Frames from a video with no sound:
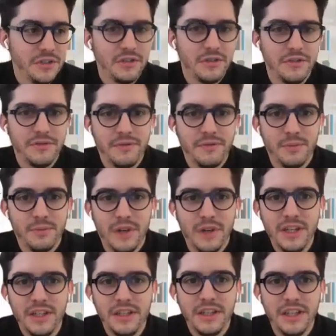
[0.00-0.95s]
of
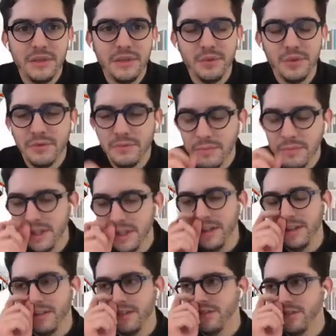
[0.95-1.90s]
what it would
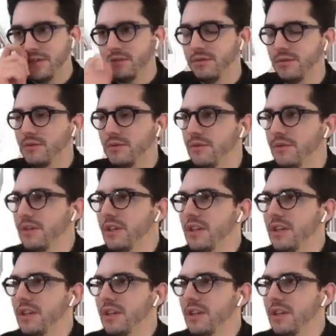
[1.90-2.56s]
mean to